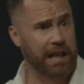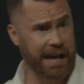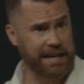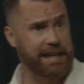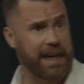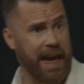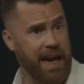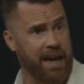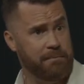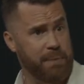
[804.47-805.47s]
like
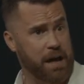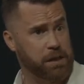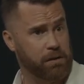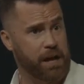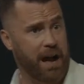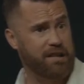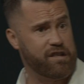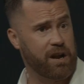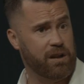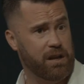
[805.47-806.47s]
Ken. Pastor Todd
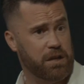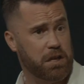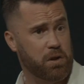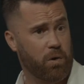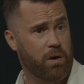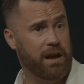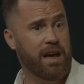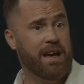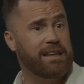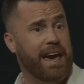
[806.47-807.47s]
shared his story.
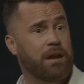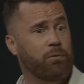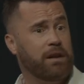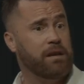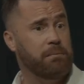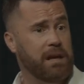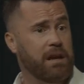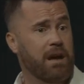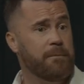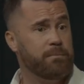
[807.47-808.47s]
Ken went to
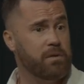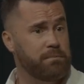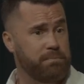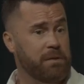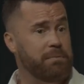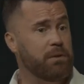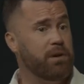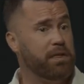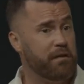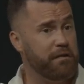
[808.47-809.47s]
be
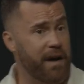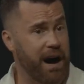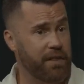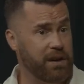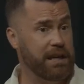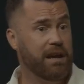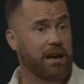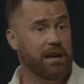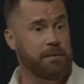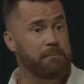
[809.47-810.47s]
with the Father.
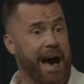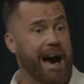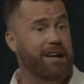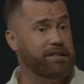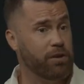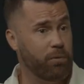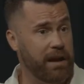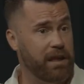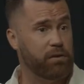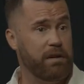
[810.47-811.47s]
He passed
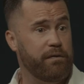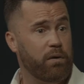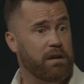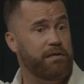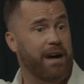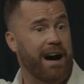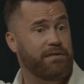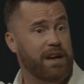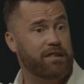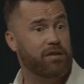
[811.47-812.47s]
away at
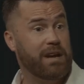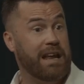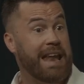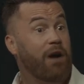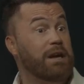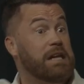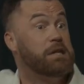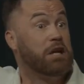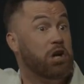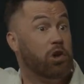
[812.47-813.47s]
3:45 yesterday, and now
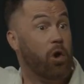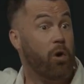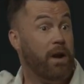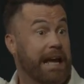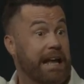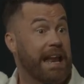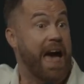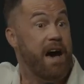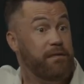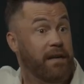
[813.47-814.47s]
he's in glory in
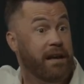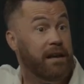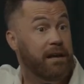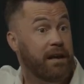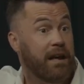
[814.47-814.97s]
heaven.